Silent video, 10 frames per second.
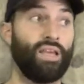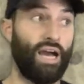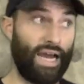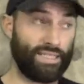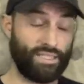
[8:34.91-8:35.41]

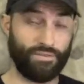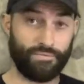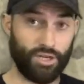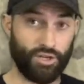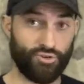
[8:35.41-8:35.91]
I see it
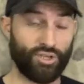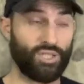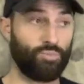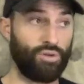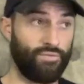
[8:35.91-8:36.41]
very
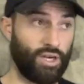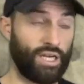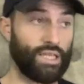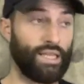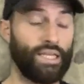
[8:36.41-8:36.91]
crisp, very
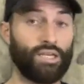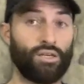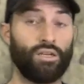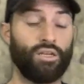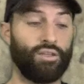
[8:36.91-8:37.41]

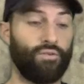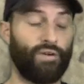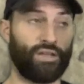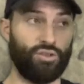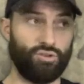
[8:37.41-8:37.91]
clear. The
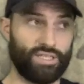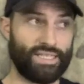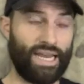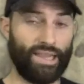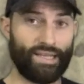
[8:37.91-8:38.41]
fact that you could
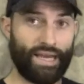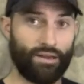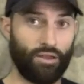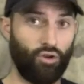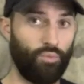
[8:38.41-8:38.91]
dial it
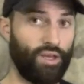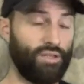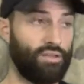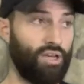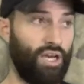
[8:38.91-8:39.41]
down a little
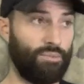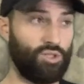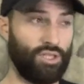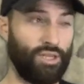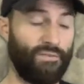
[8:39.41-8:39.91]
bit, so
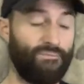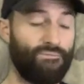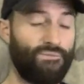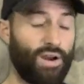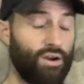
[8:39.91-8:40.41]
you can get a
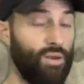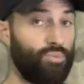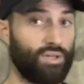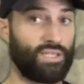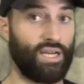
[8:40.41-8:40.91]
very
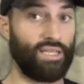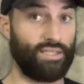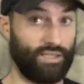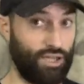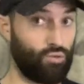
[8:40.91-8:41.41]
precise
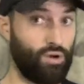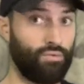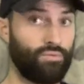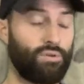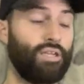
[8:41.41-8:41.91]

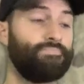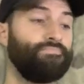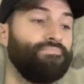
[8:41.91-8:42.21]
zero, right?